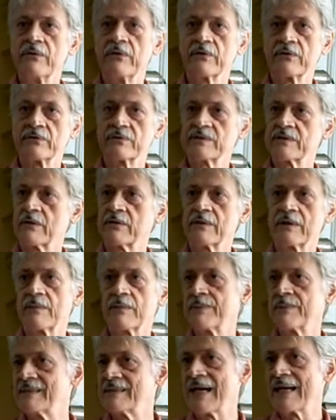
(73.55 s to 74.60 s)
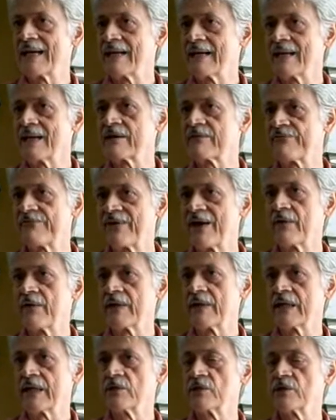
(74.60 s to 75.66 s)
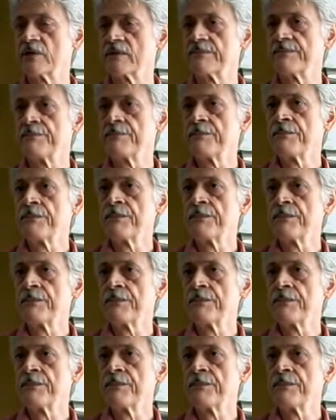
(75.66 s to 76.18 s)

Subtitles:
There started up a Dianetic Foundation.